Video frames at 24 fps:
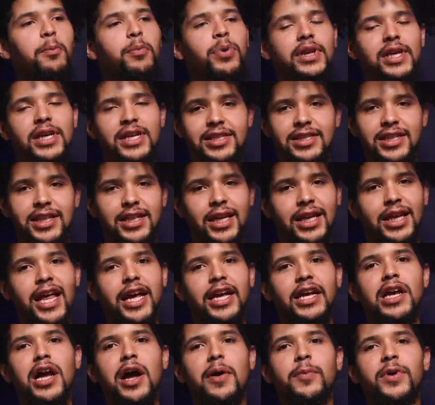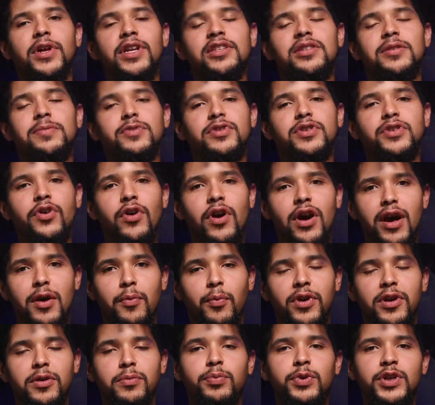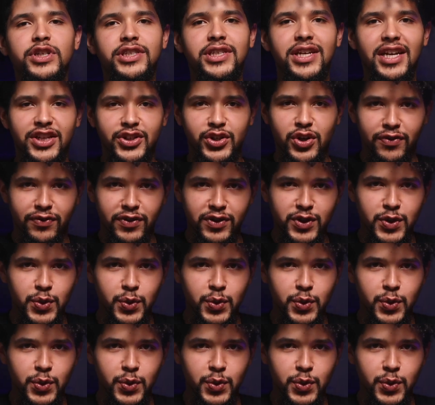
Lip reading: Please hit the like, comment, and subscribe. We appreciate y'all for